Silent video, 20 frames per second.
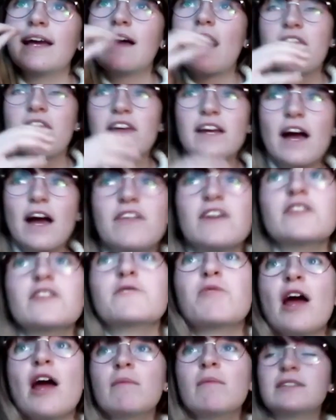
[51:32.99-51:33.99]
I think I think the
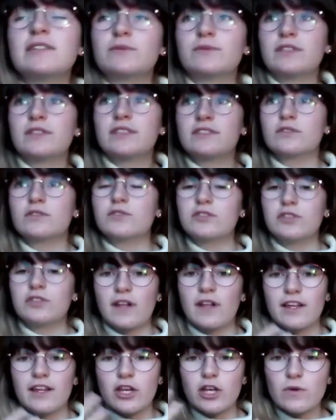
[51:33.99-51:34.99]
premise was, is also
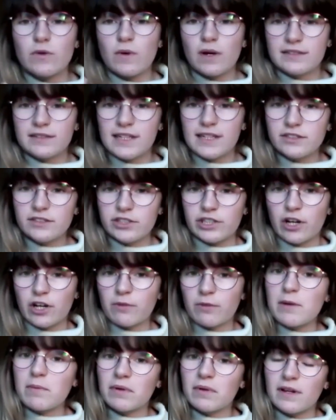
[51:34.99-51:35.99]
that you are teaching young
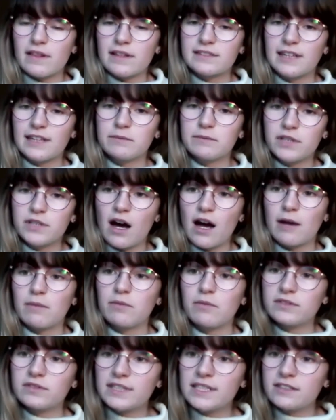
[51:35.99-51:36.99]
people at the same time.
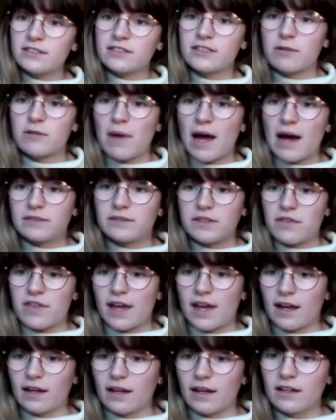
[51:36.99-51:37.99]
You're teaching them how to
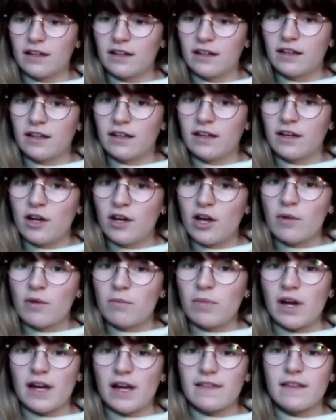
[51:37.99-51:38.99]
think,
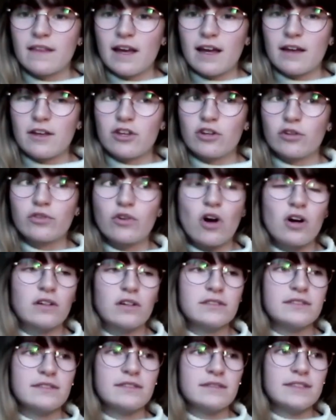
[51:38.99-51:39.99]
but you're
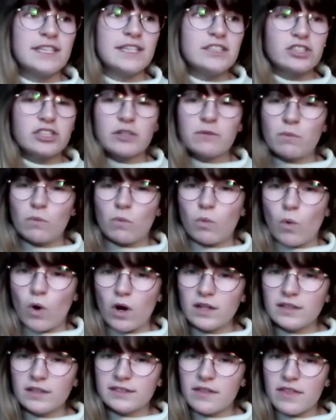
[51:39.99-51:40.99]
not teaching them
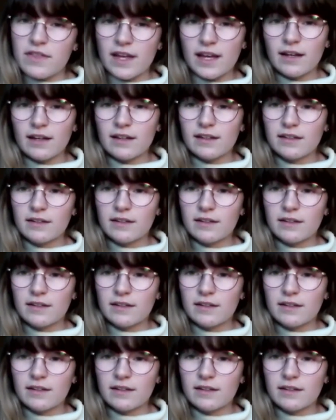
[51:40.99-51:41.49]
what to think.